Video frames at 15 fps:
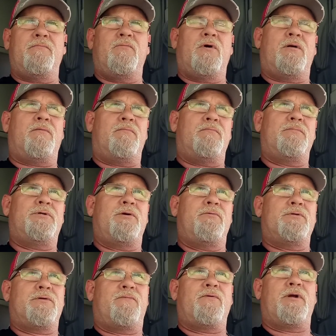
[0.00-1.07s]
well, she
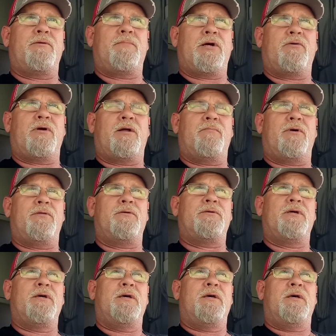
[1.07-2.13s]
was a friend of my grandmother's,